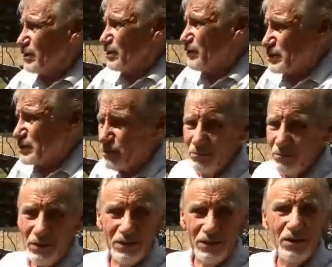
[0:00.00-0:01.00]
None of this
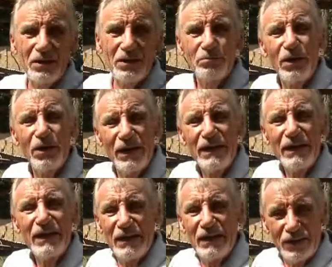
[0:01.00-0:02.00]
will have been done
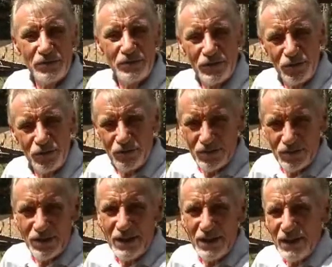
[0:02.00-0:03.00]
by electric
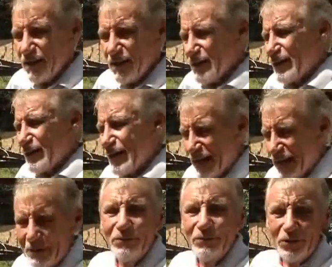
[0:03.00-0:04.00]
tools.
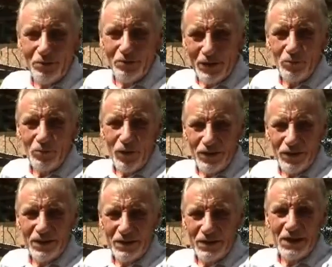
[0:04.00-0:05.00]
I'm the only
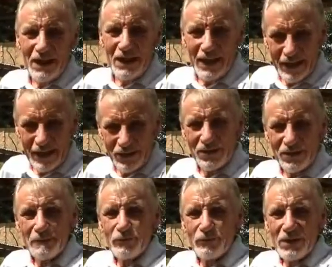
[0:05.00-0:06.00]
one that
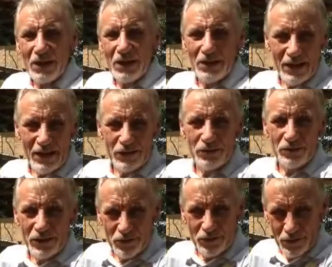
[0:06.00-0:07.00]
has an
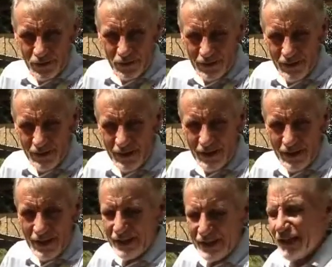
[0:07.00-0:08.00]
electric drill,
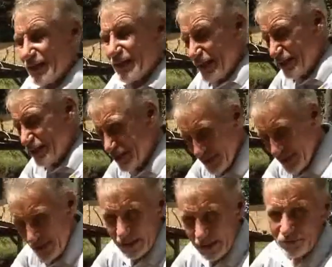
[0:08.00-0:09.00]
and I needed
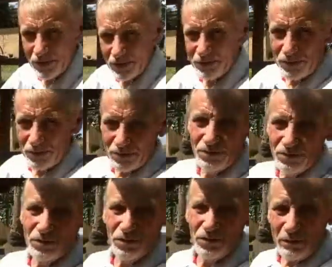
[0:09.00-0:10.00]
an electric drill
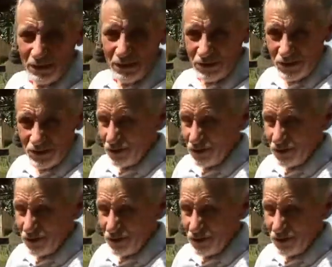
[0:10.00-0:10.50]
to do metal